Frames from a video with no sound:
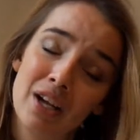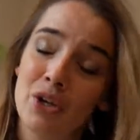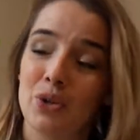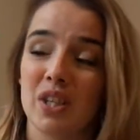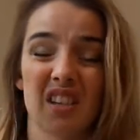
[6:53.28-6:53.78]

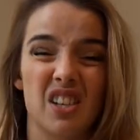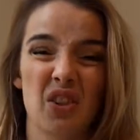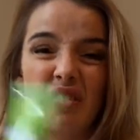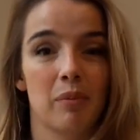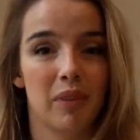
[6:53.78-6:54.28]
So it's nice
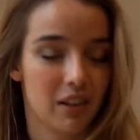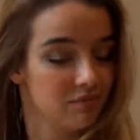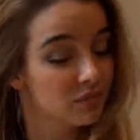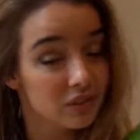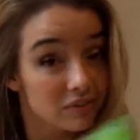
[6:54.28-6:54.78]
to have
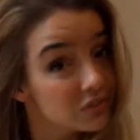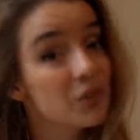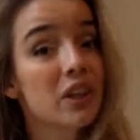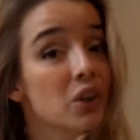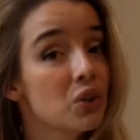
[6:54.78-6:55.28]
something
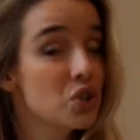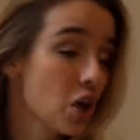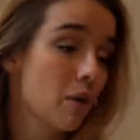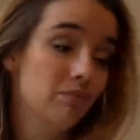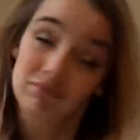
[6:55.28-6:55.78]
doing a good
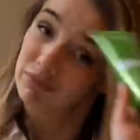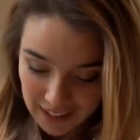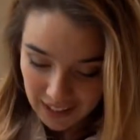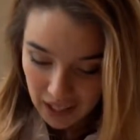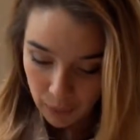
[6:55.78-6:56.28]
job.
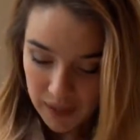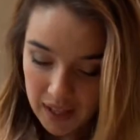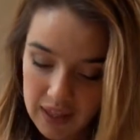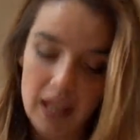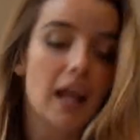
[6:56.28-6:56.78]

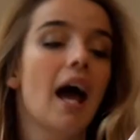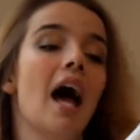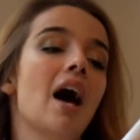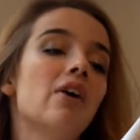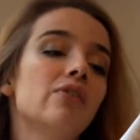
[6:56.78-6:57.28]
We then
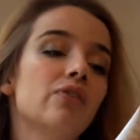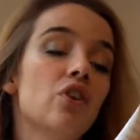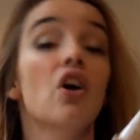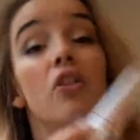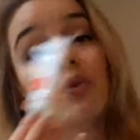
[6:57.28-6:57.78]
have
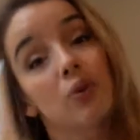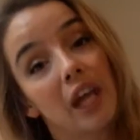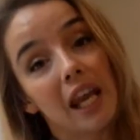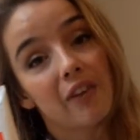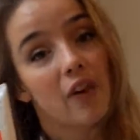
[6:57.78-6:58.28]
another
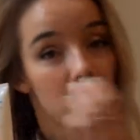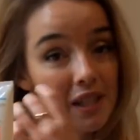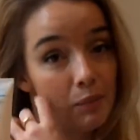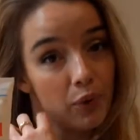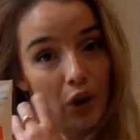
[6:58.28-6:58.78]
organic
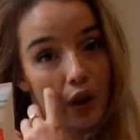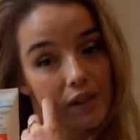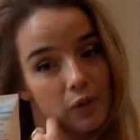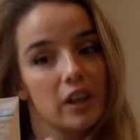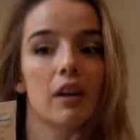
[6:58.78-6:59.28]
pharmacy
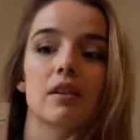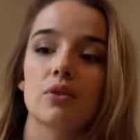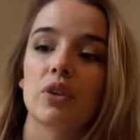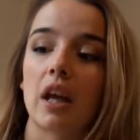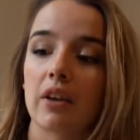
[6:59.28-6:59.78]
product. I really like
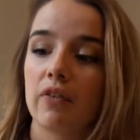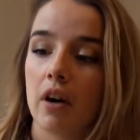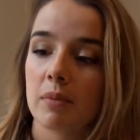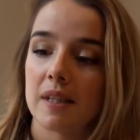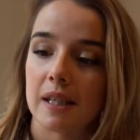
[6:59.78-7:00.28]
the organic
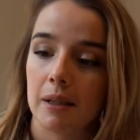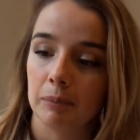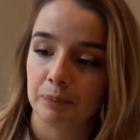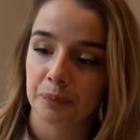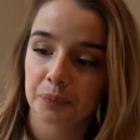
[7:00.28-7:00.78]
pharmacy.